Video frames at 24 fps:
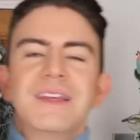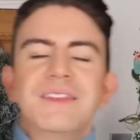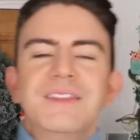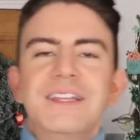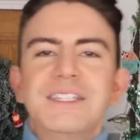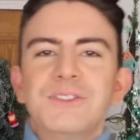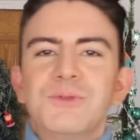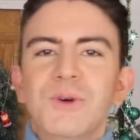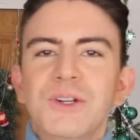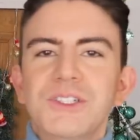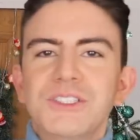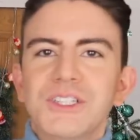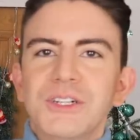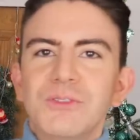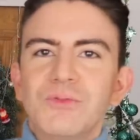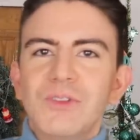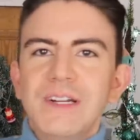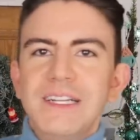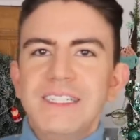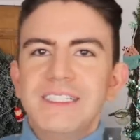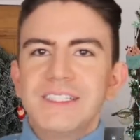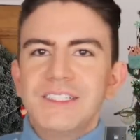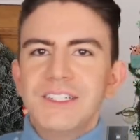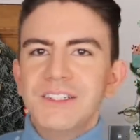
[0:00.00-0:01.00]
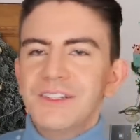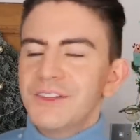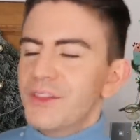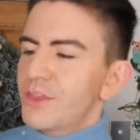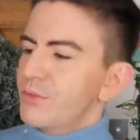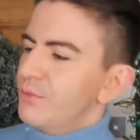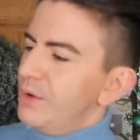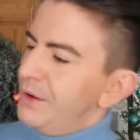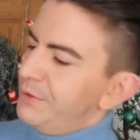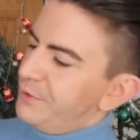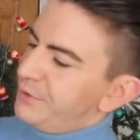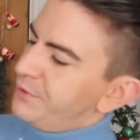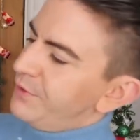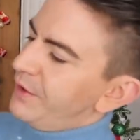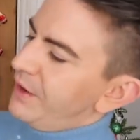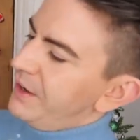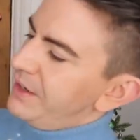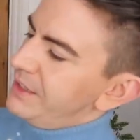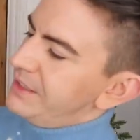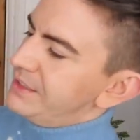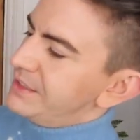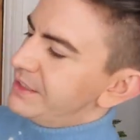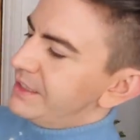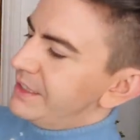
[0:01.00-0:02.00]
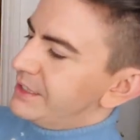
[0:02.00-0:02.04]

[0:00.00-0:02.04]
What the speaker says: This one's a recent thrift find.